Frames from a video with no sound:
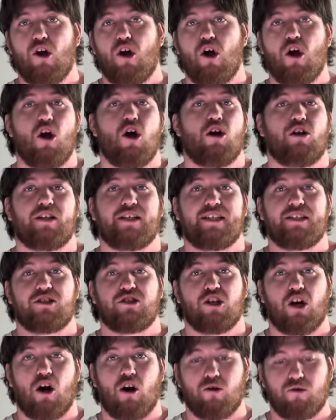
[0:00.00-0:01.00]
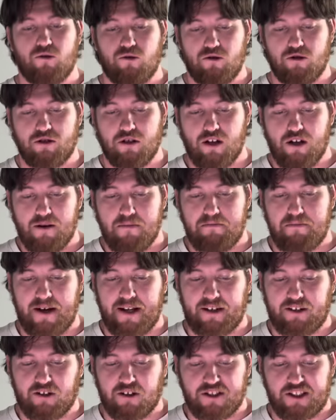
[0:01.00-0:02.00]
early childhood
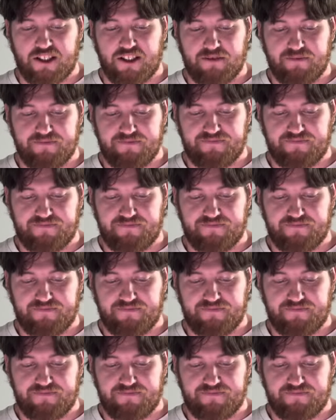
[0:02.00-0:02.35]
pedagogy.